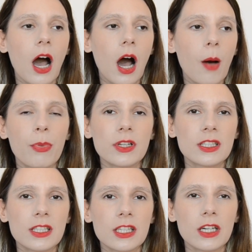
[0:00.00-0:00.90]
up
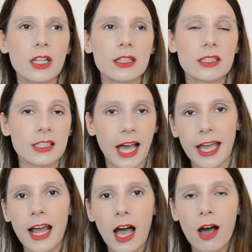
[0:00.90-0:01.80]
until The
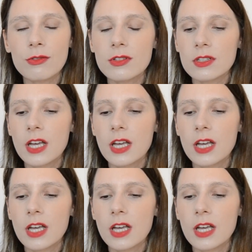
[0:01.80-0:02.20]
Night House.